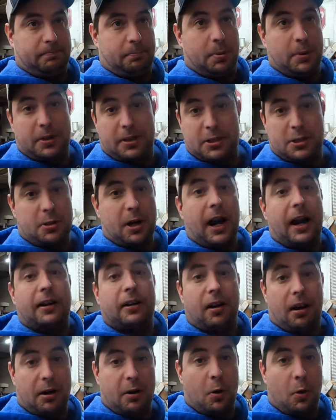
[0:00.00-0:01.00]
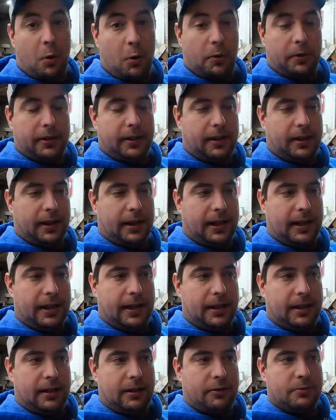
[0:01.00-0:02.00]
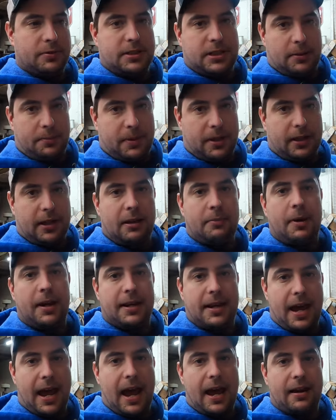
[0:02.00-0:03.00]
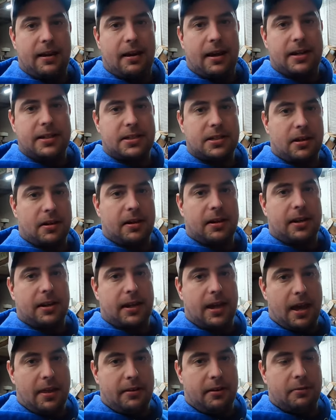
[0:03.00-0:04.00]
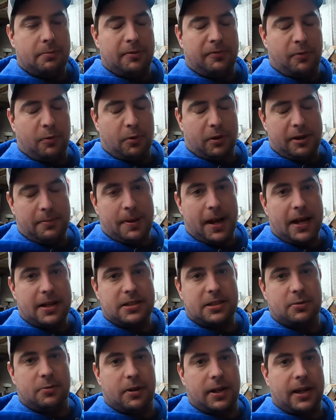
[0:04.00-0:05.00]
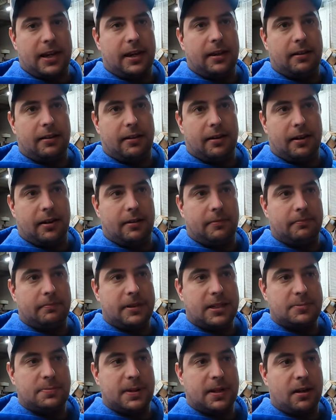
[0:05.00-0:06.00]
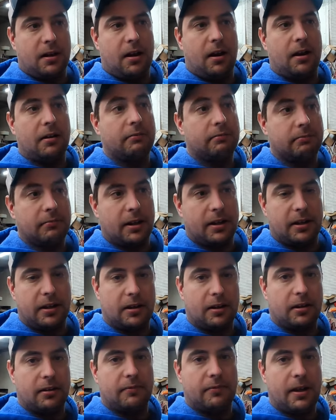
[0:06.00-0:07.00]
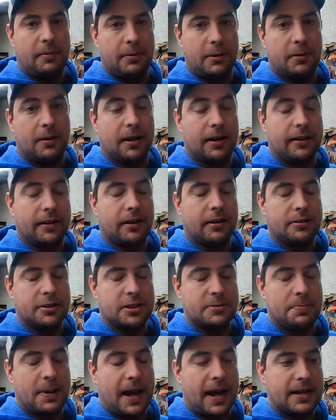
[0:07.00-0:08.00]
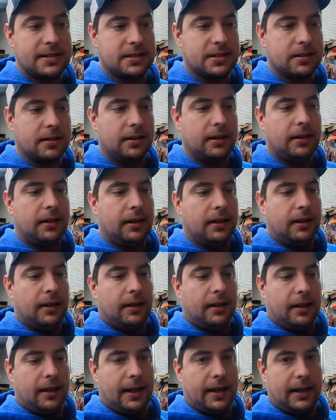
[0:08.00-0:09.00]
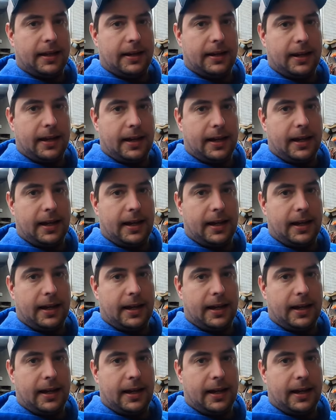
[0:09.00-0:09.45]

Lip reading: put this tractor on hold. And it was something that my dad and I started together before he passed away. He's been gone a year in February there, just passed. And